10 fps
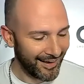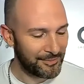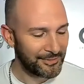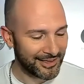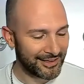It
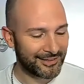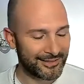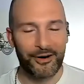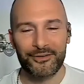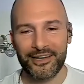was like a
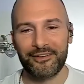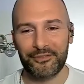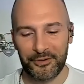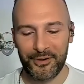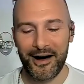snow day
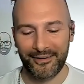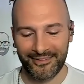for a while.